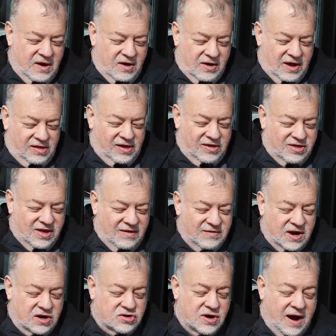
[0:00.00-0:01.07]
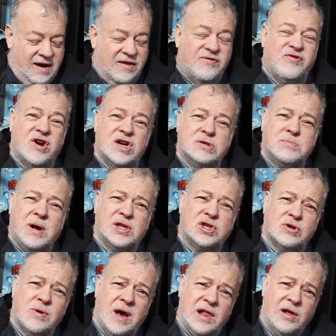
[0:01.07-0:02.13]
Okay, let's give it a try. And it's fresh
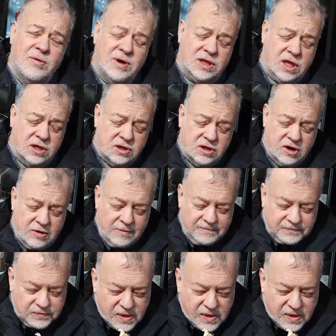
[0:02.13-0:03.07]
mozzarella with it too.